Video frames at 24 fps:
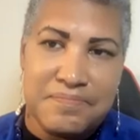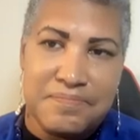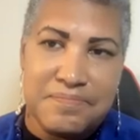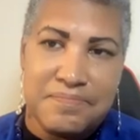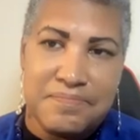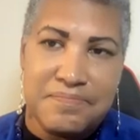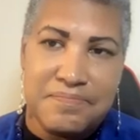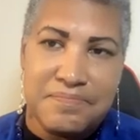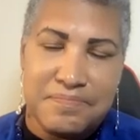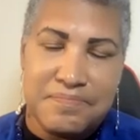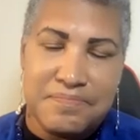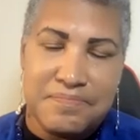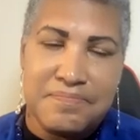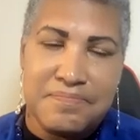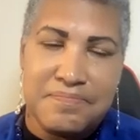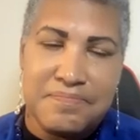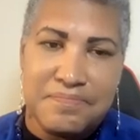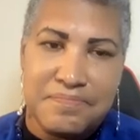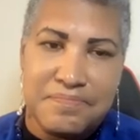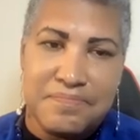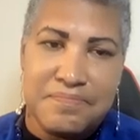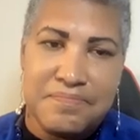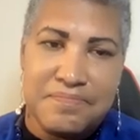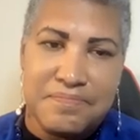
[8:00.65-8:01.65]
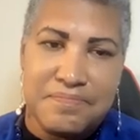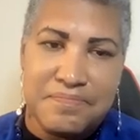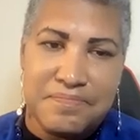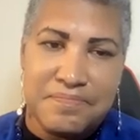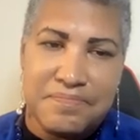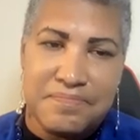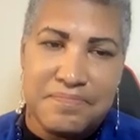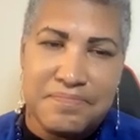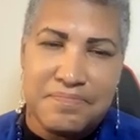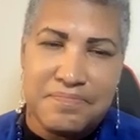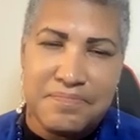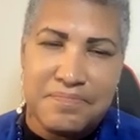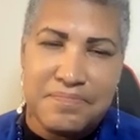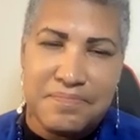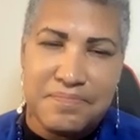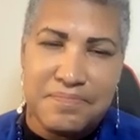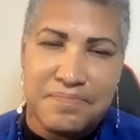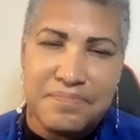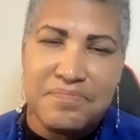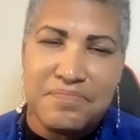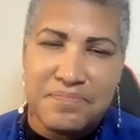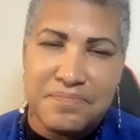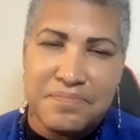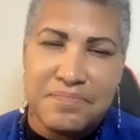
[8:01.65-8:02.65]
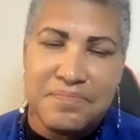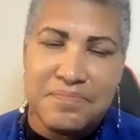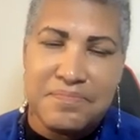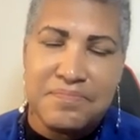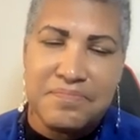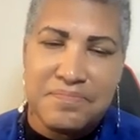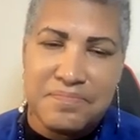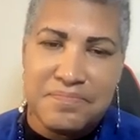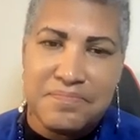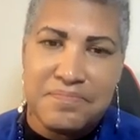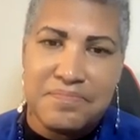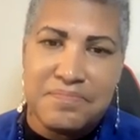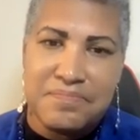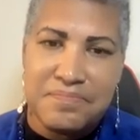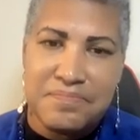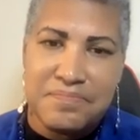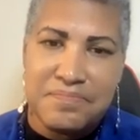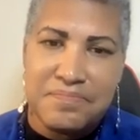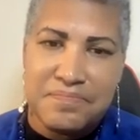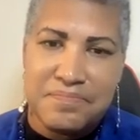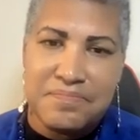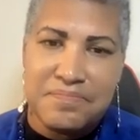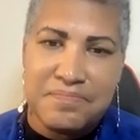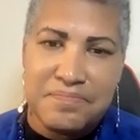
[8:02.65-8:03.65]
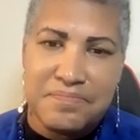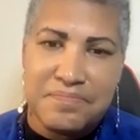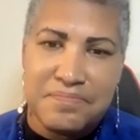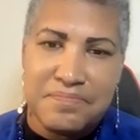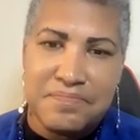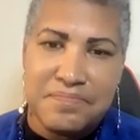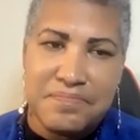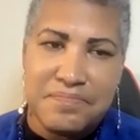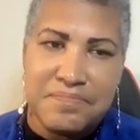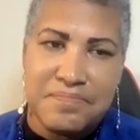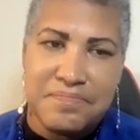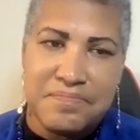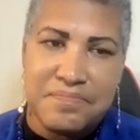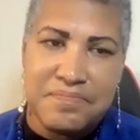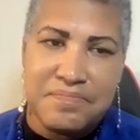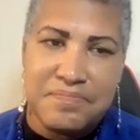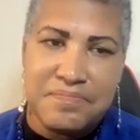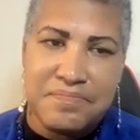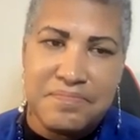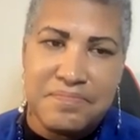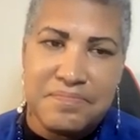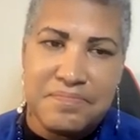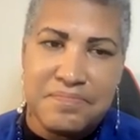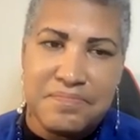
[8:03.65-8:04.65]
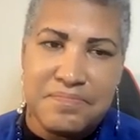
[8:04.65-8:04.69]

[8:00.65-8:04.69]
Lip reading: The person shown says nothing.